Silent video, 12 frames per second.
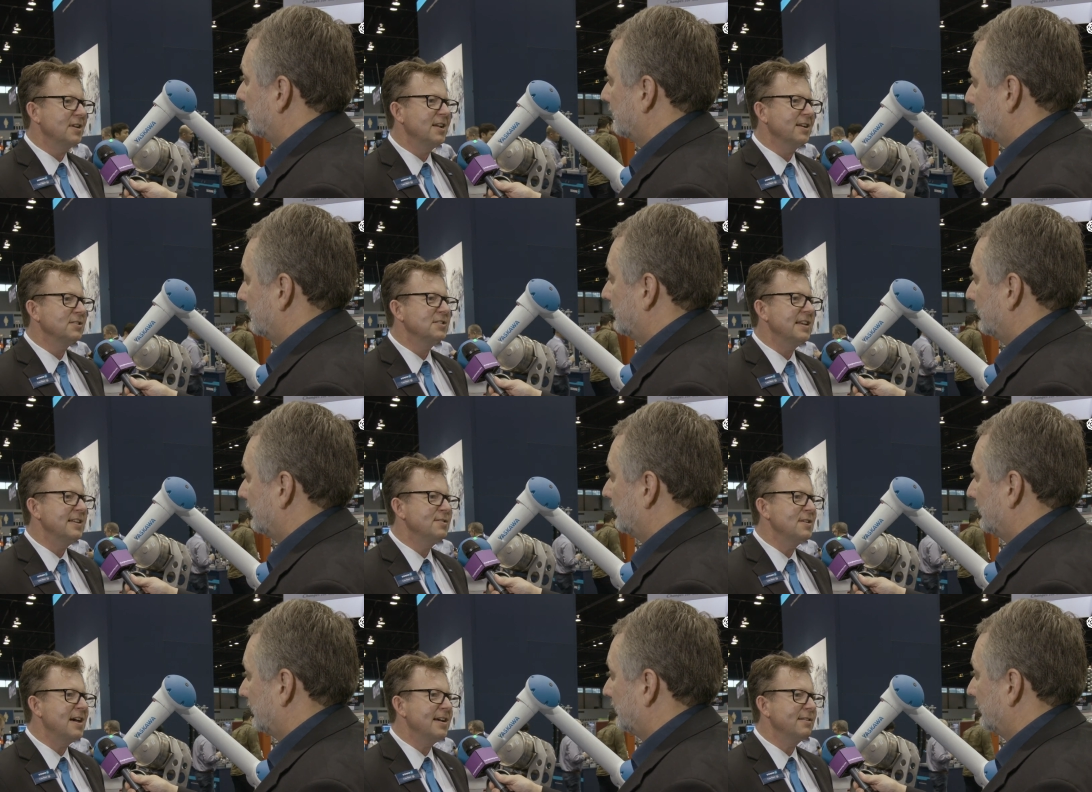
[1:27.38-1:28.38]
Speaker 1: that exceed
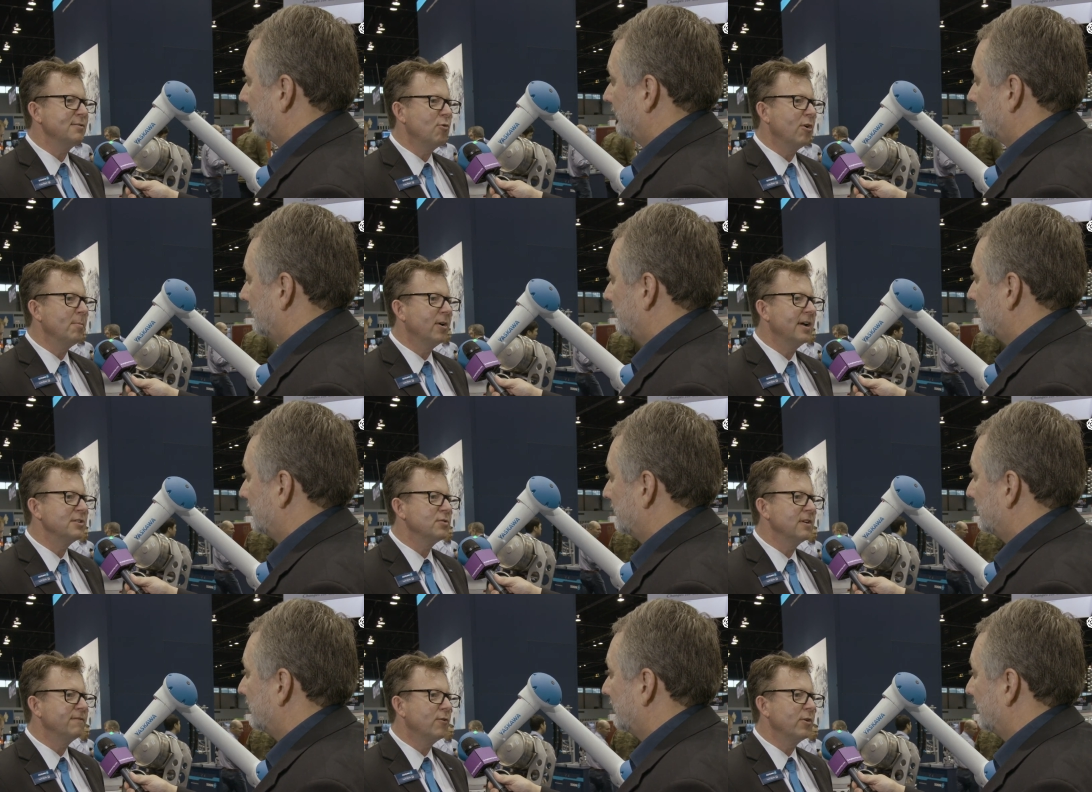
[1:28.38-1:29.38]
that normal
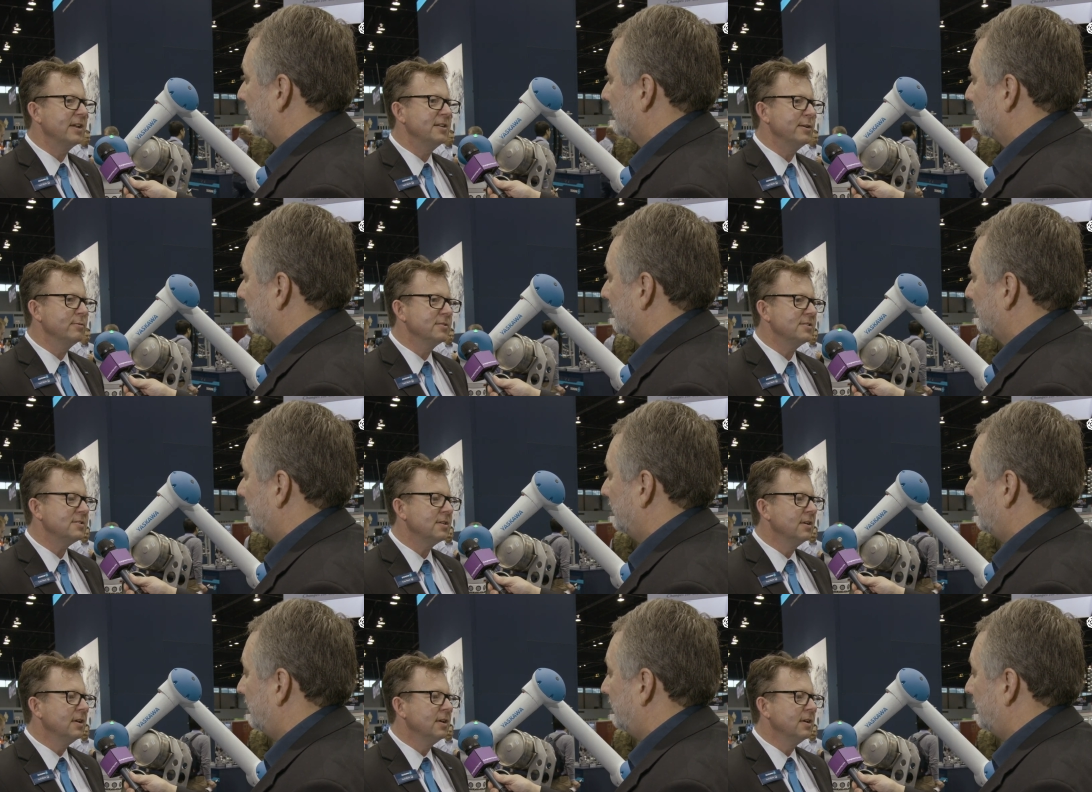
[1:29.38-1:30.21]
140 newtons.